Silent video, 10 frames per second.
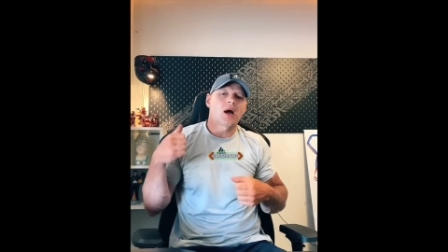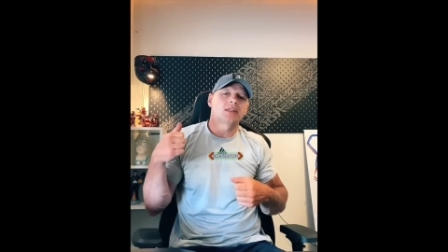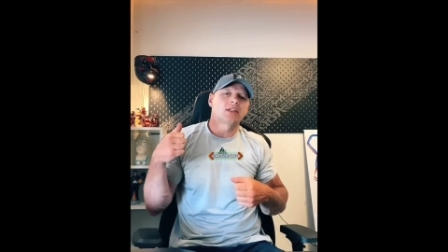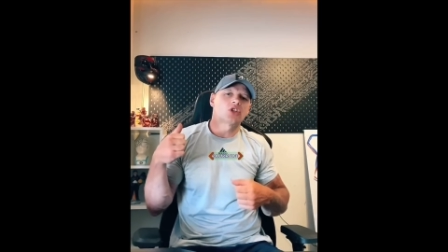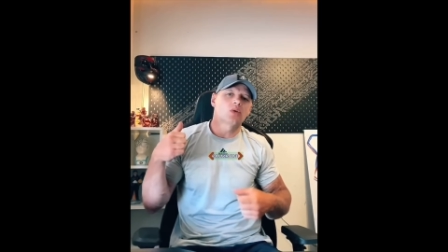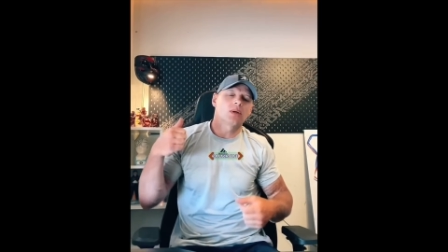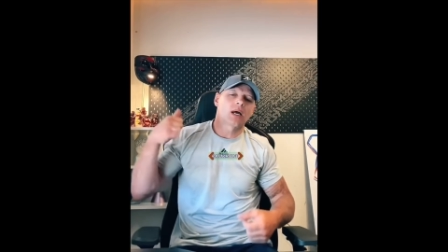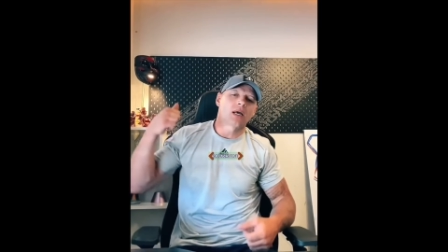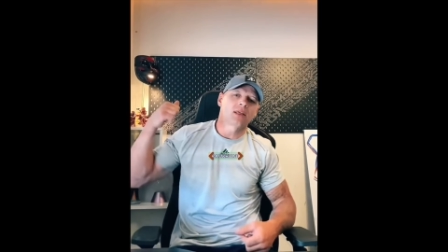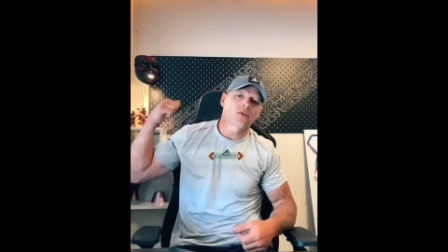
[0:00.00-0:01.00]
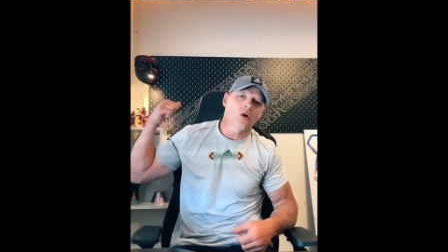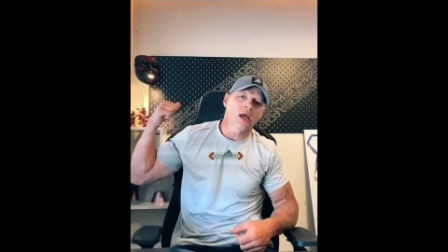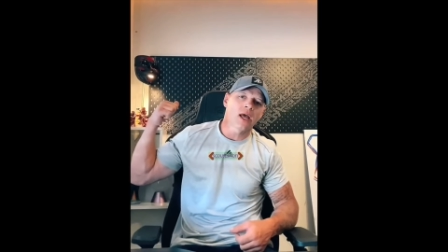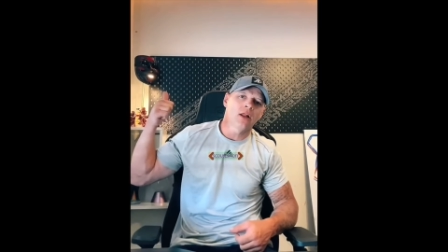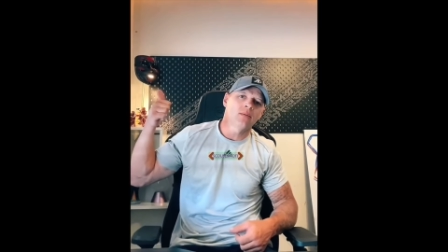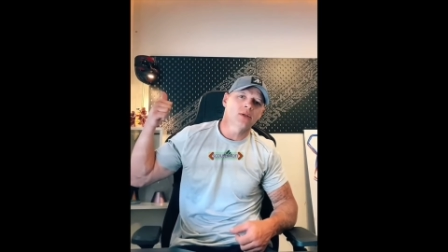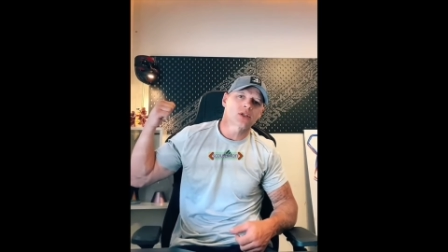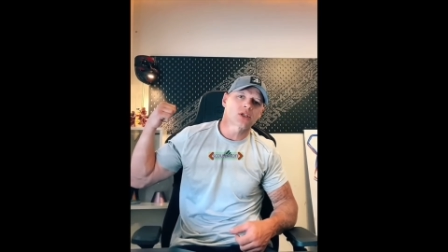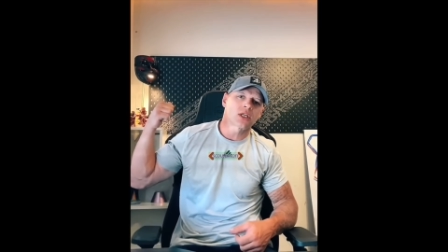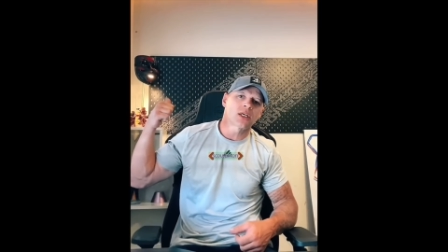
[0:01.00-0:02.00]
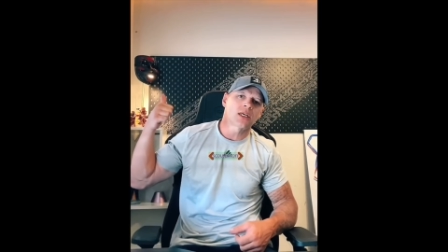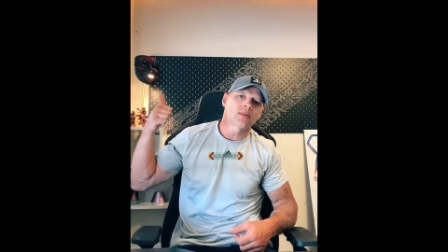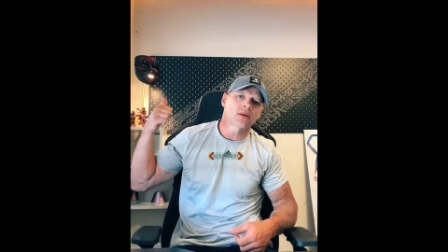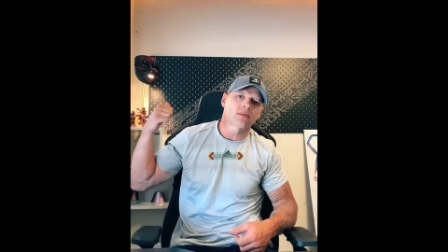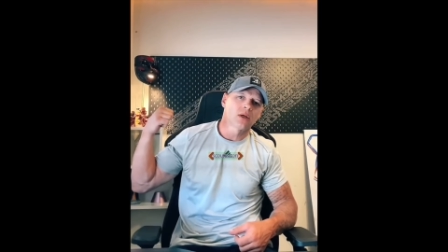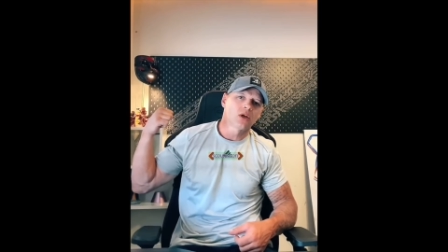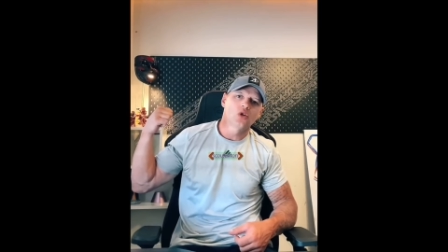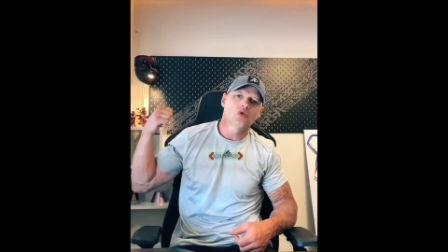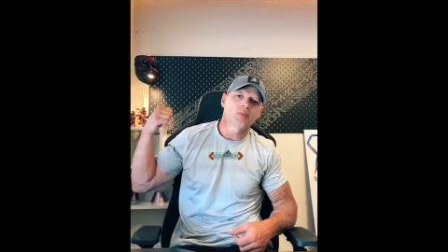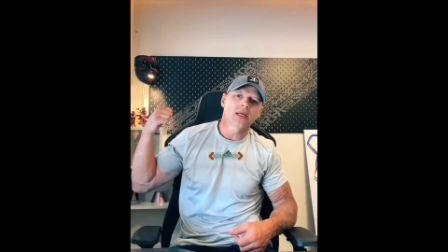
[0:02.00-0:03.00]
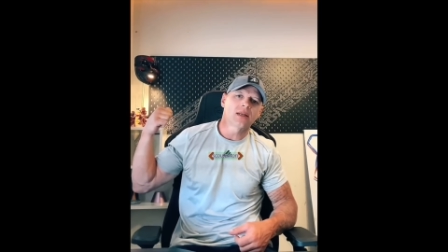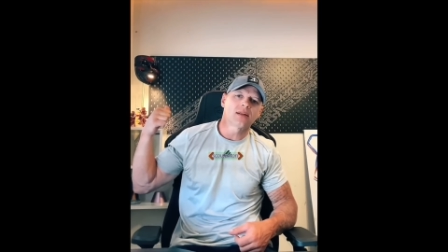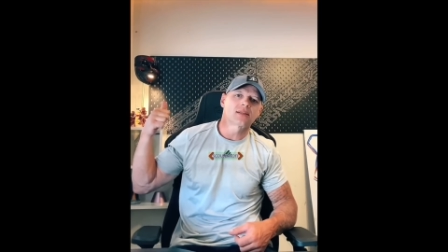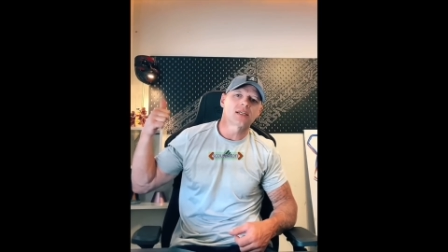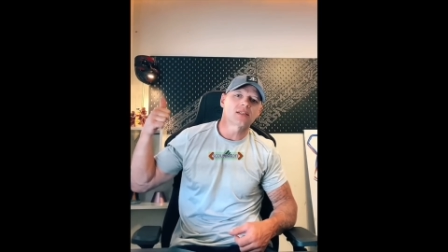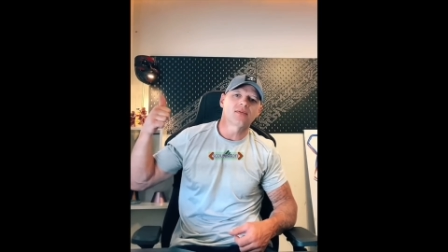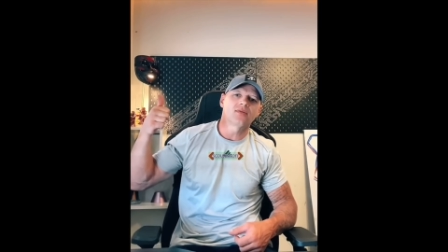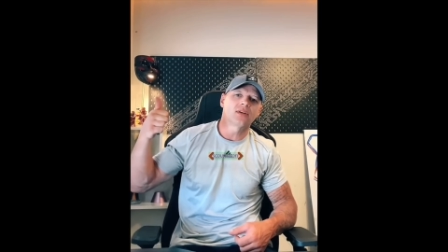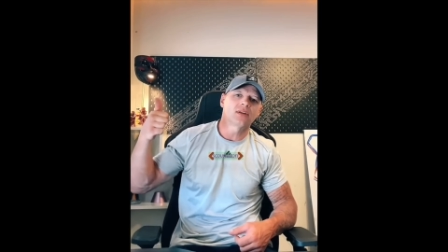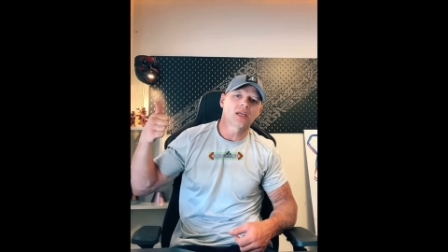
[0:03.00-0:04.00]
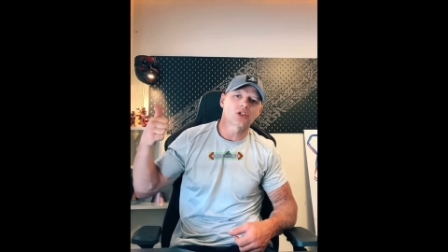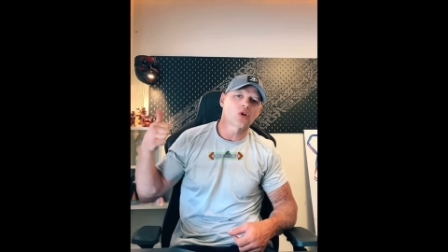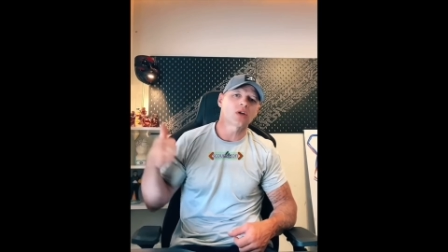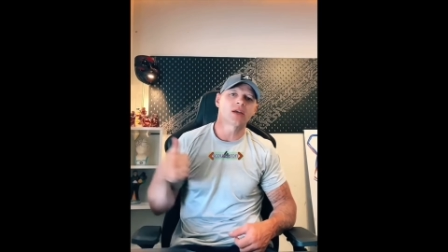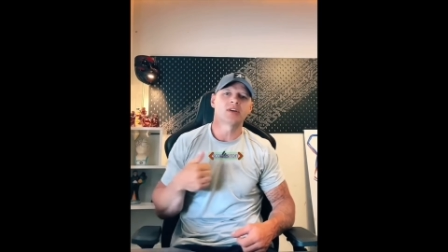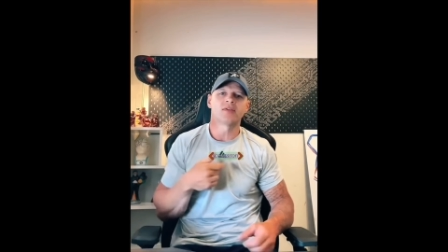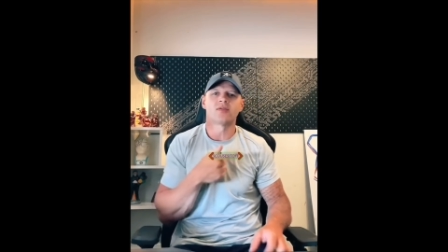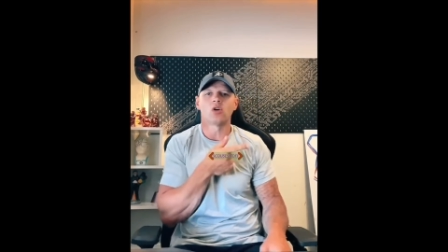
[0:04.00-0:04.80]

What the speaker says: While you're doing that, you've got helmets screaming, who's been in the system for years, not giving a